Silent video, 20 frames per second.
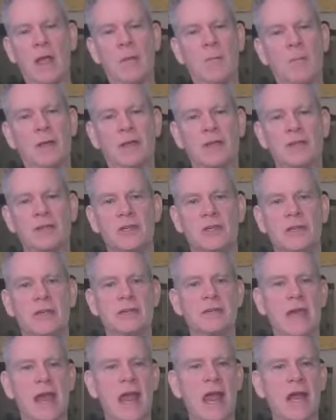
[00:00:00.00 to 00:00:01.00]
because it
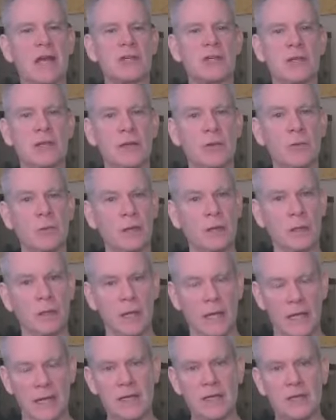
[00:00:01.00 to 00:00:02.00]
is actually
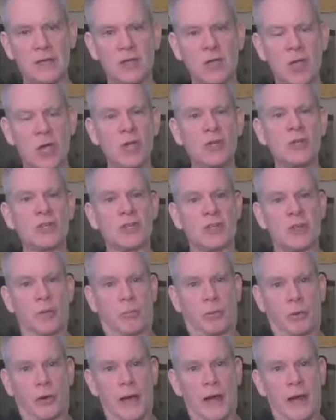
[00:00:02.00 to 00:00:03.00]
related to the
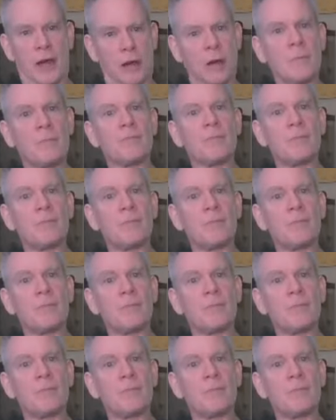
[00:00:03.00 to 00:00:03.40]
prayer